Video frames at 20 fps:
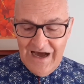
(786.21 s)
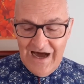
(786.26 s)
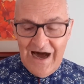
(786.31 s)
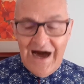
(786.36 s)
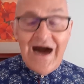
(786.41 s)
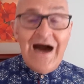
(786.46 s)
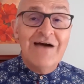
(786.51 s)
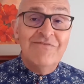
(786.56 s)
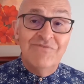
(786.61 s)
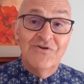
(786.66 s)

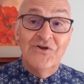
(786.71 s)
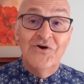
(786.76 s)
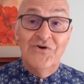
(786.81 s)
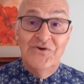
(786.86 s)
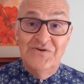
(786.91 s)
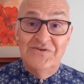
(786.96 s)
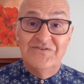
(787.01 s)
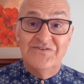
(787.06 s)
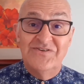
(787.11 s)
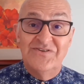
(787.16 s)
I've
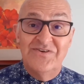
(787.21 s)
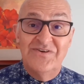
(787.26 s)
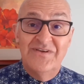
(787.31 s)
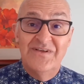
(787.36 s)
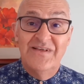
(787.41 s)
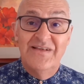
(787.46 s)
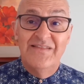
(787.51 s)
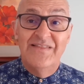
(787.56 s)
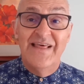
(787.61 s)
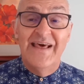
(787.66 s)
learned
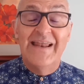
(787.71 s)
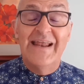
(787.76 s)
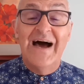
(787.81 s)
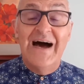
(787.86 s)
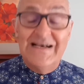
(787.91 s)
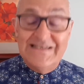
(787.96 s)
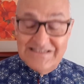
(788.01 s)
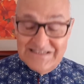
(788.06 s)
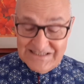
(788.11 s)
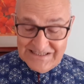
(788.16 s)
that I
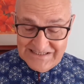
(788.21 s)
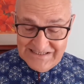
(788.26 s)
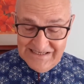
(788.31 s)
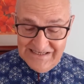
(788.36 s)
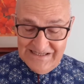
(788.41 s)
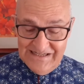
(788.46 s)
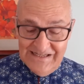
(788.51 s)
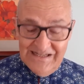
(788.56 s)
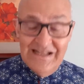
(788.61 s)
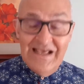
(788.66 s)
still